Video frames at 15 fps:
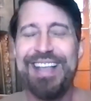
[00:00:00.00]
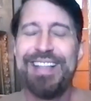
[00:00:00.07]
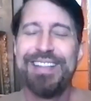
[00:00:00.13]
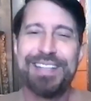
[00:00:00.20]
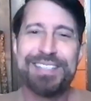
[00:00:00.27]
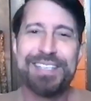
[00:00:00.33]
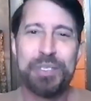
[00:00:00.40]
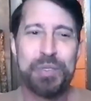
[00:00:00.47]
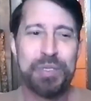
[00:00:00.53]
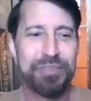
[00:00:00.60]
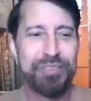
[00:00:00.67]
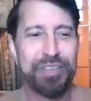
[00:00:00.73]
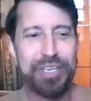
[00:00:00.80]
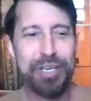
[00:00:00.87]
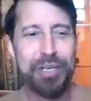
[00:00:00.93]
That's next week's
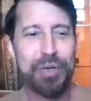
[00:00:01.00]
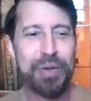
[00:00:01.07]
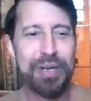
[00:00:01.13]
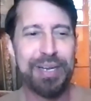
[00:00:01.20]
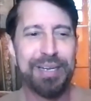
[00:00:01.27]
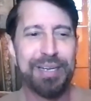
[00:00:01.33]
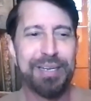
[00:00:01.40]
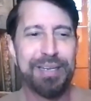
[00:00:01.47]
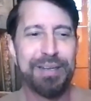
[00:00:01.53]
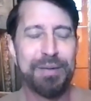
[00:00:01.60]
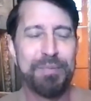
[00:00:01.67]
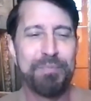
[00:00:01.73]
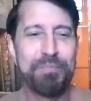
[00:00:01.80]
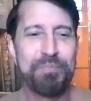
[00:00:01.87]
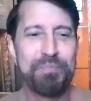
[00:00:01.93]
video.
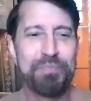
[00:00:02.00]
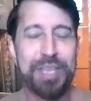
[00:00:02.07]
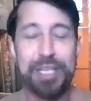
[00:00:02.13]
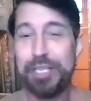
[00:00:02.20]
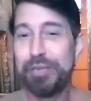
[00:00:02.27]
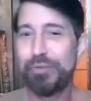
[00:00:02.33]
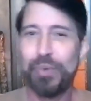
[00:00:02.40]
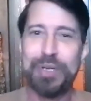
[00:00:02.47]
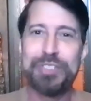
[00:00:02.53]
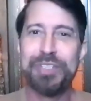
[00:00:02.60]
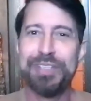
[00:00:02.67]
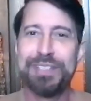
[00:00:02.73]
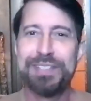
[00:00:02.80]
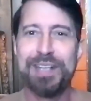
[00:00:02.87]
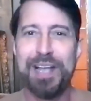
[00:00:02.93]
Um, thank you for watching
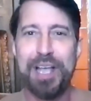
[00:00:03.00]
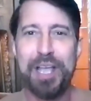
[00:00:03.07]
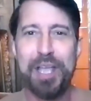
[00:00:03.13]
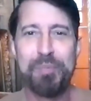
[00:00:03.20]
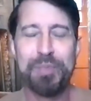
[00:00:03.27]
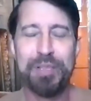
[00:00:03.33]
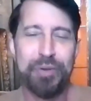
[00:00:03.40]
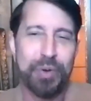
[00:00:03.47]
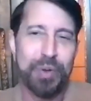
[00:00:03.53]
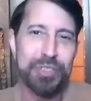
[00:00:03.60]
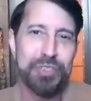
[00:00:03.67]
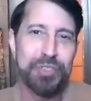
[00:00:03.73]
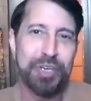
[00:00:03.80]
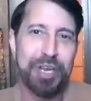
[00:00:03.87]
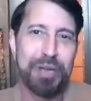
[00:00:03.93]
this time. Leave your
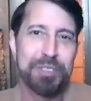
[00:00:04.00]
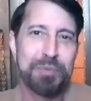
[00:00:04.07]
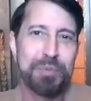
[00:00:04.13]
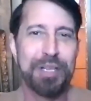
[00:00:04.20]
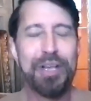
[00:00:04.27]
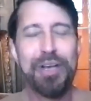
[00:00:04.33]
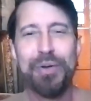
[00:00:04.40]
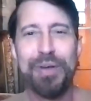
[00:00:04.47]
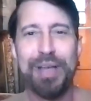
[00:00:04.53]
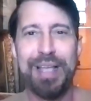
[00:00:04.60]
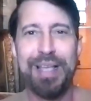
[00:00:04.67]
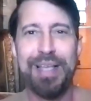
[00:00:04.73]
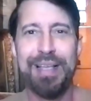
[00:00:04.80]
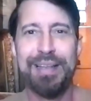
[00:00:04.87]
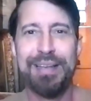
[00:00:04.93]
questions or comments below
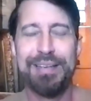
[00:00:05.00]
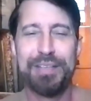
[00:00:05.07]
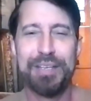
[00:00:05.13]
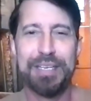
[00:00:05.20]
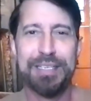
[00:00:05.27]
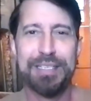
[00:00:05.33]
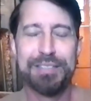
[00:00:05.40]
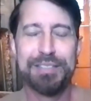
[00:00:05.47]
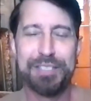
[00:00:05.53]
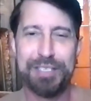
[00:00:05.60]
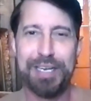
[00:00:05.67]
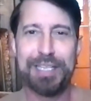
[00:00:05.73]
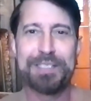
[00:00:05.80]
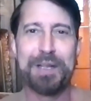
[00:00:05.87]
and uh, see you next